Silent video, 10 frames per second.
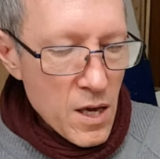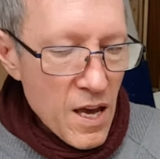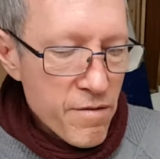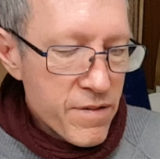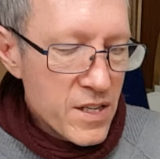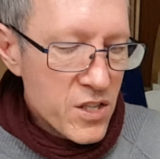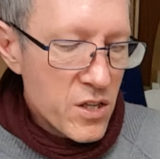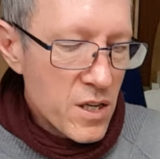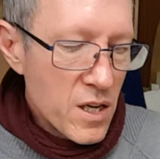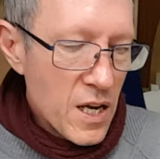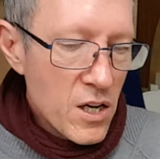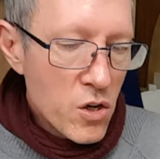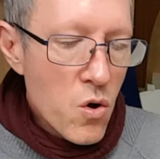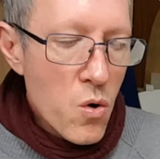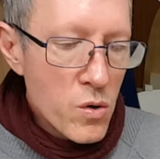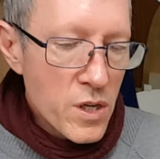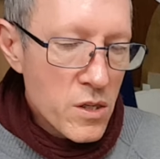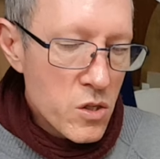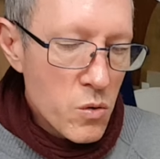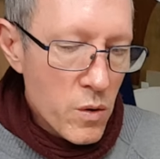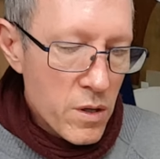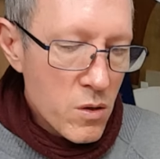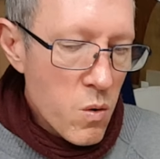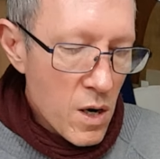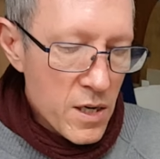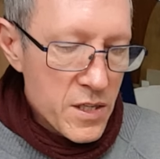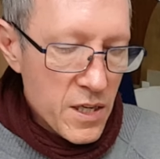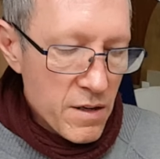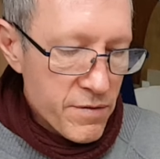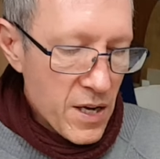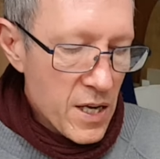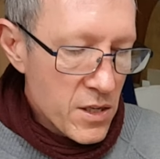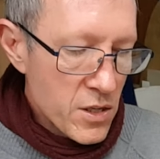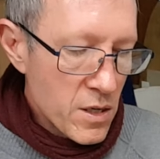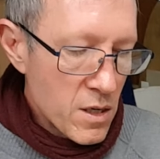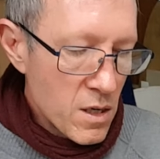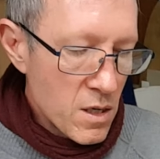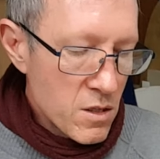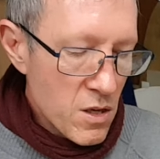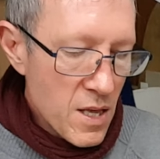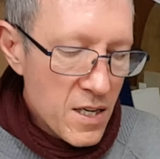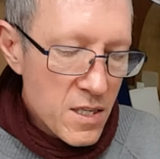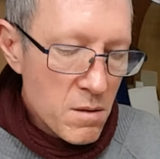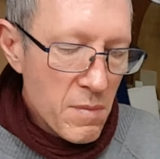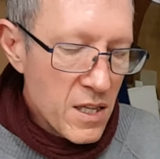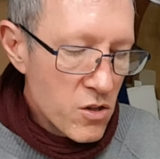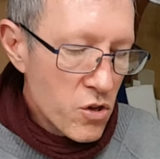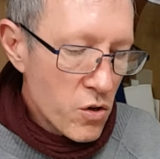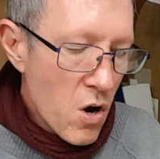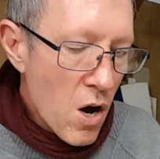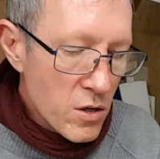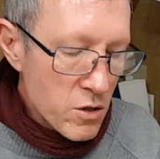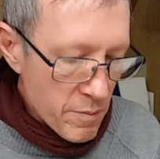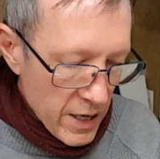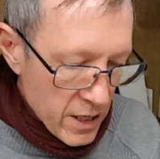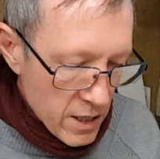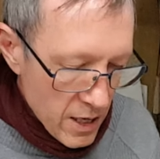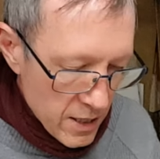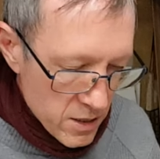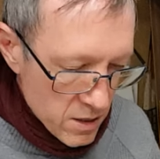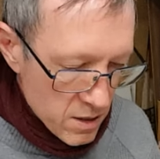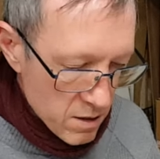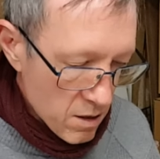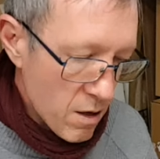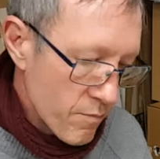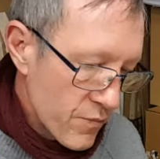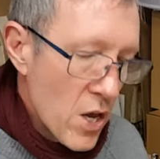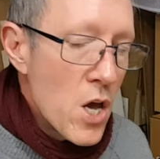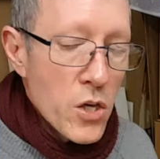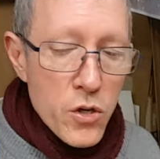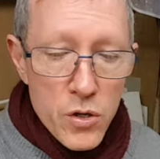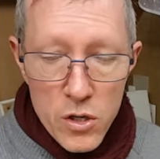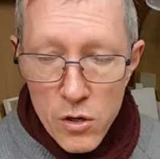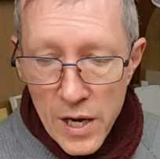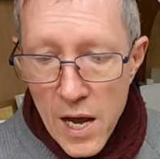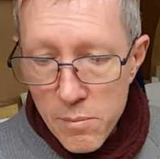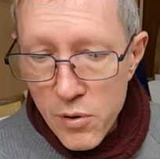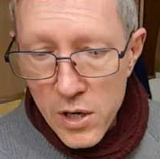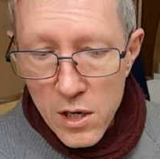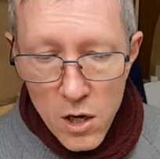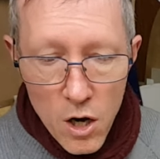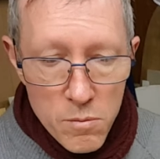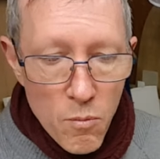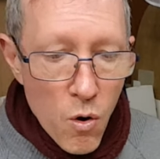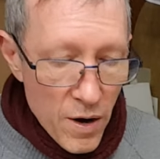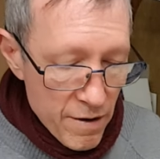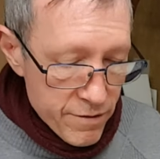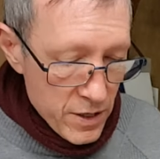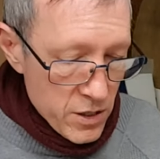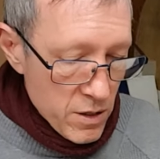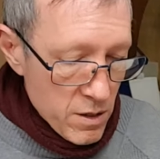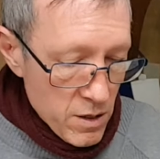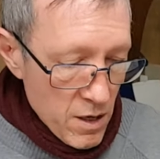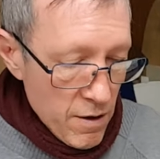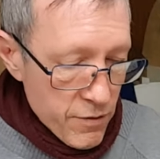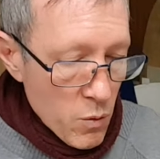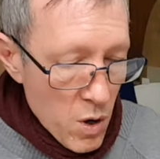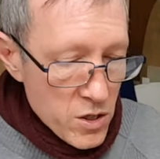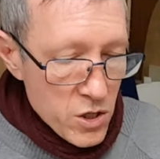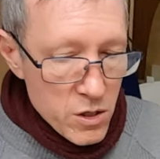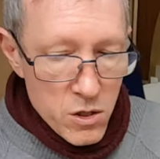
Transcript: effort in accordance with quality of kit. So that doesn't mean that you can't make a nice, you can put in a lot more effort if you wanted